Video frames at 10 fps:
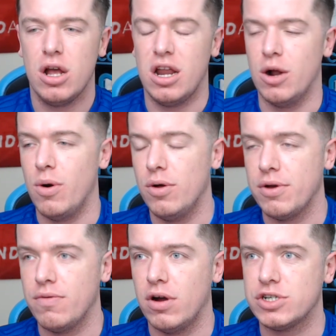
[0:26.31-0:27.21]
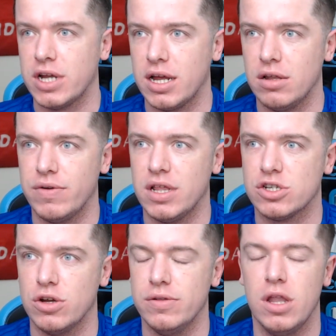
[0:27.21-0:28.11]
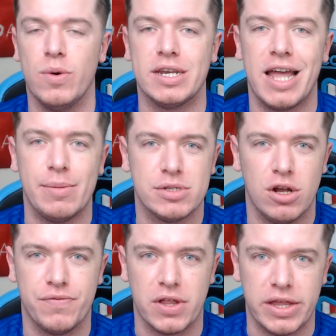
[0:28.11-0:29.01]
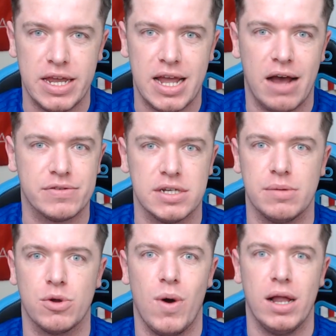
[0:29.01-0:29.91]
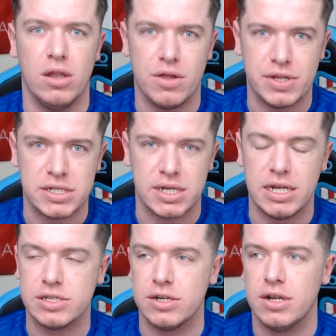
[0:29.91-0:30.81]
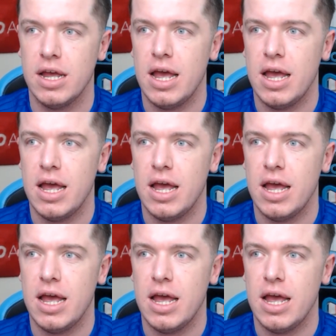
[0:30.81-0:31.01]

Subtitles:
You know, although Rochdale are in the sort of lower depths of the league, I have seen them quite a lot this season,